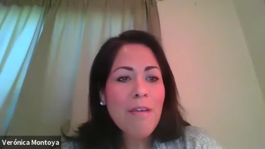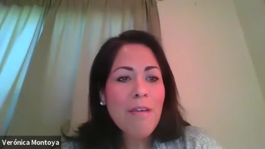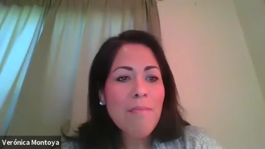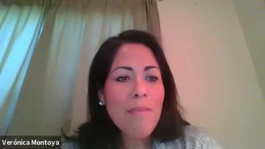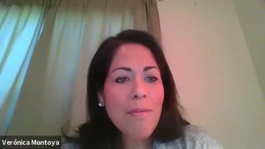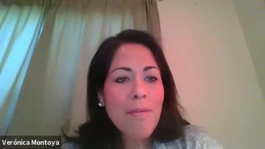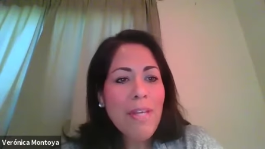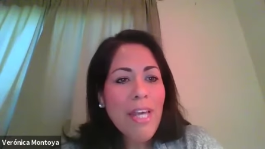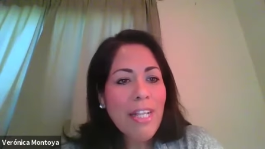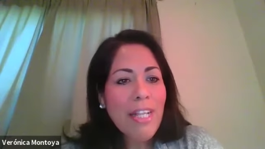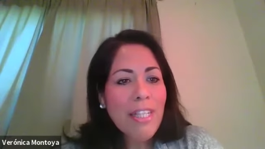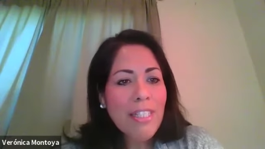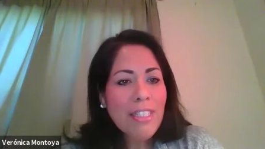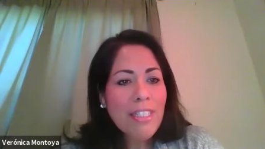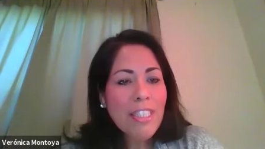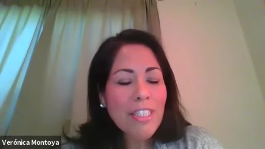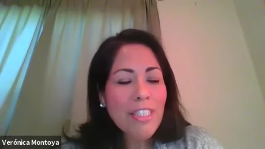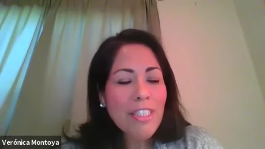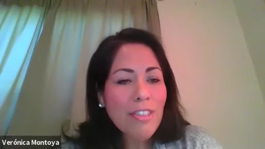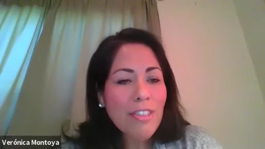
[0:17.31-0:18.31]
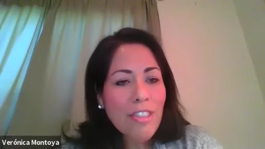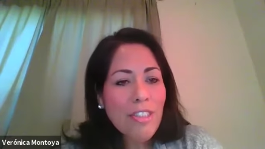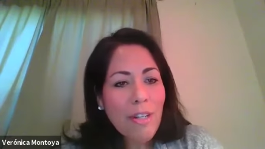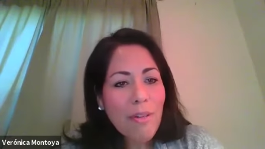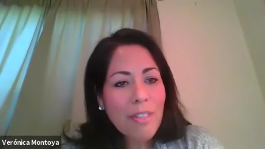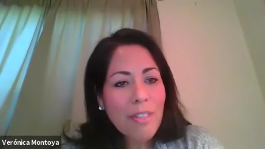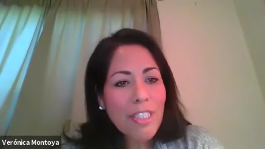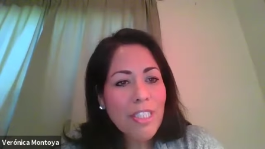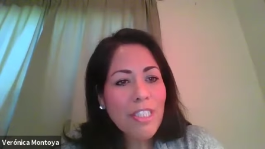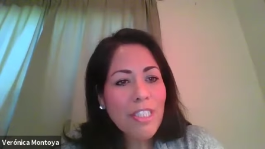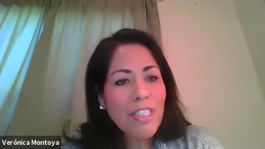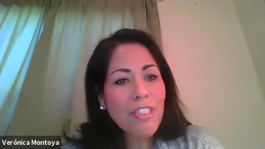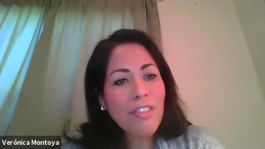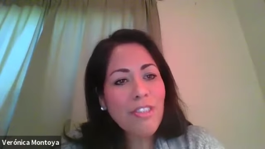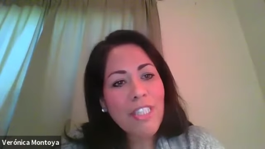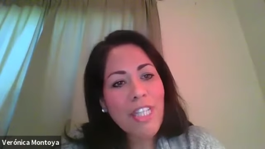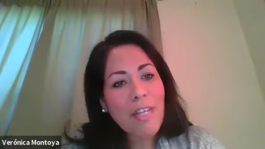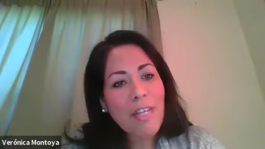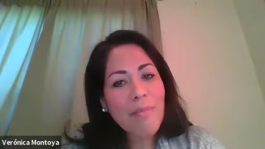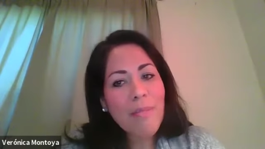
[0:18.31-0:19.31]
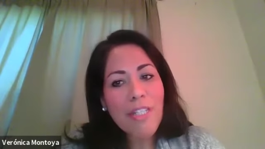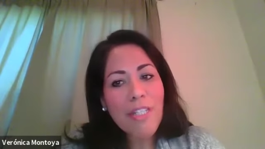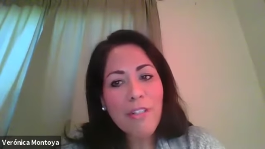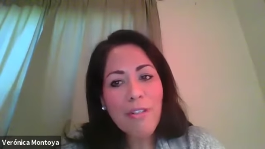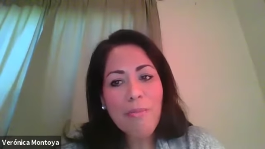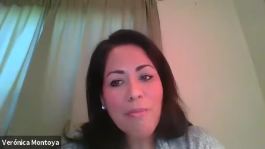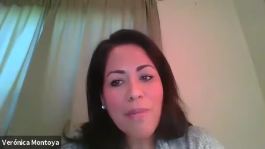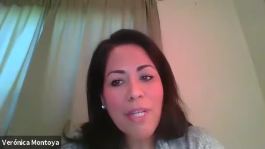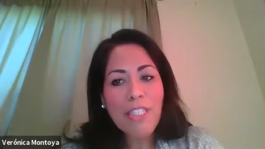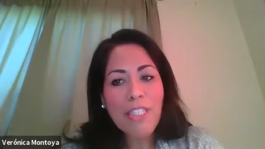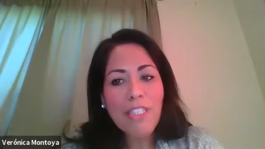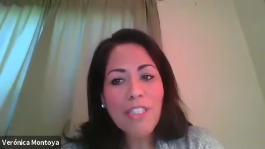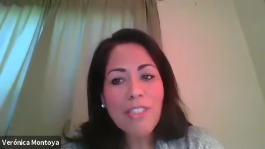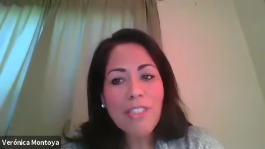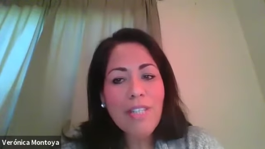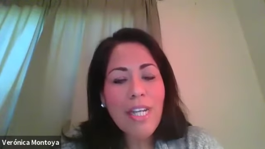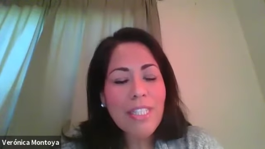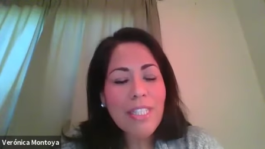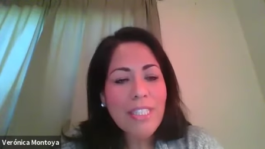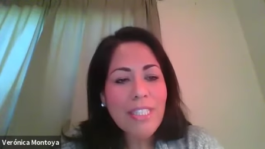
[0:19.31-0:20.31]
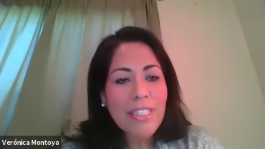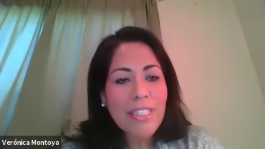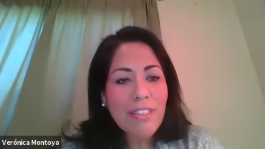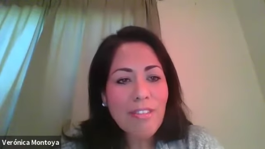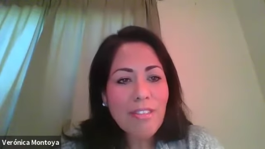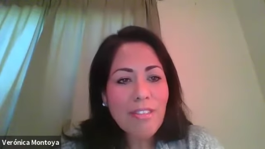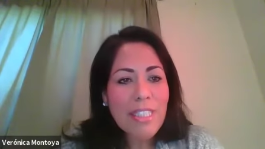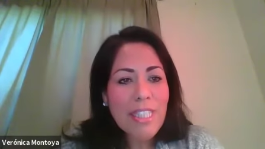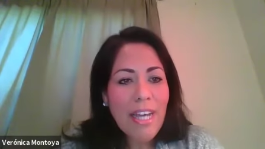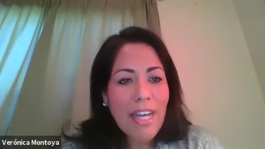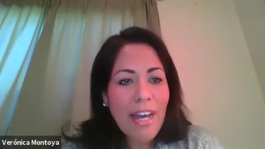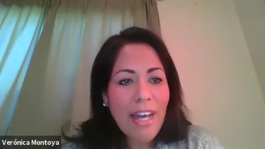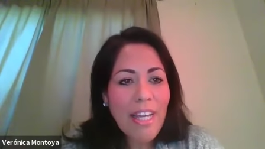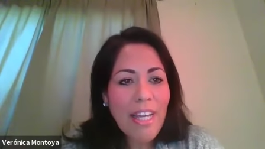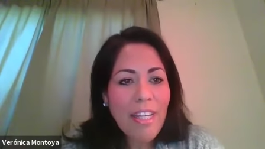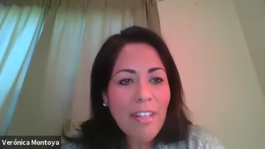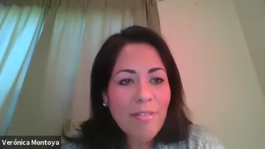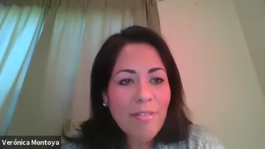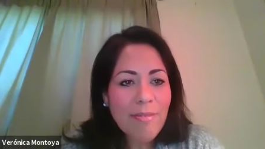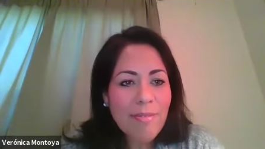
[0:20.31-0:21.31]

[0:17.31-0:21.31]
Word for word: Maybe, Alan, could you start with just your name and your major at CSUCI?